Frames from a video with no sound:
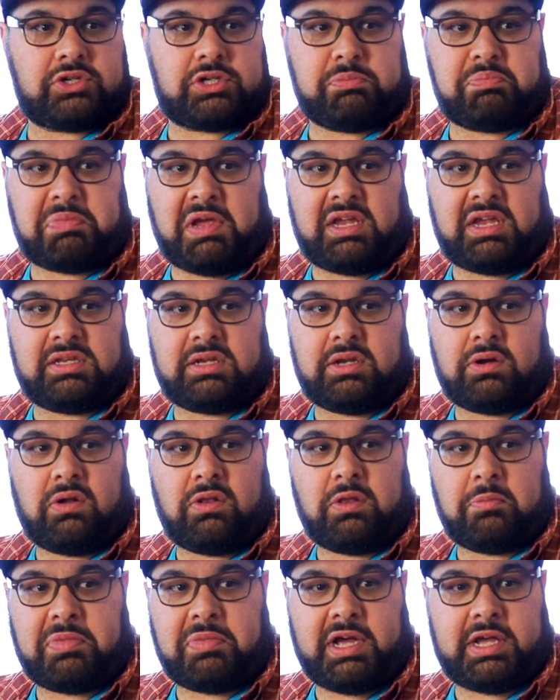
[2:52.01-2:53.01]
She painted
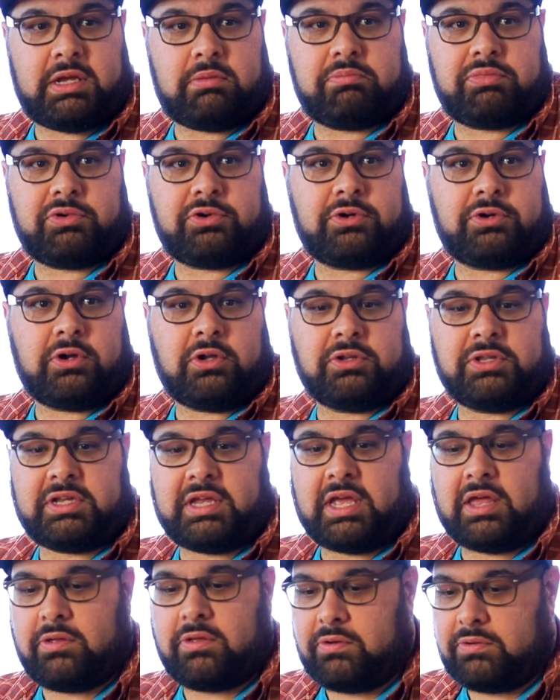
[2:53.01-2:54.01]
all the pipe, put it all
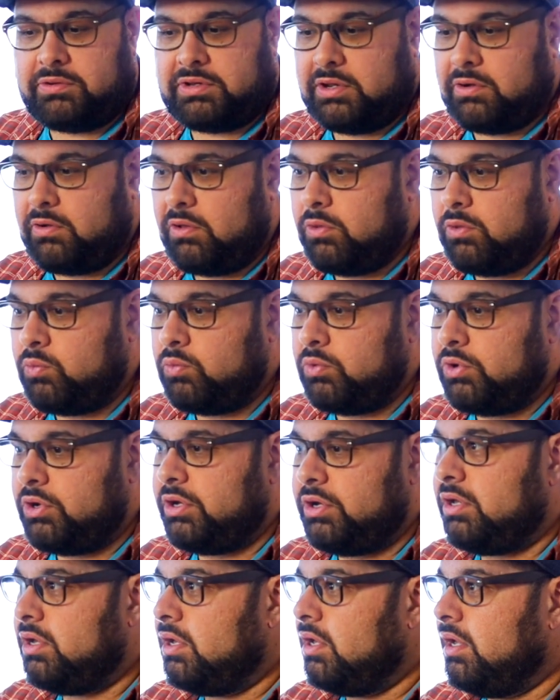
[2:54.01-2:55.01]
together, did all the
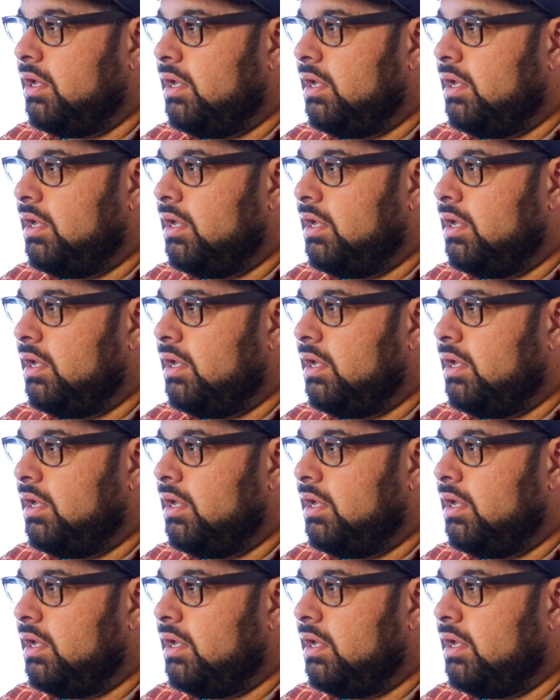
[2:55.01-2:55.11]
wood.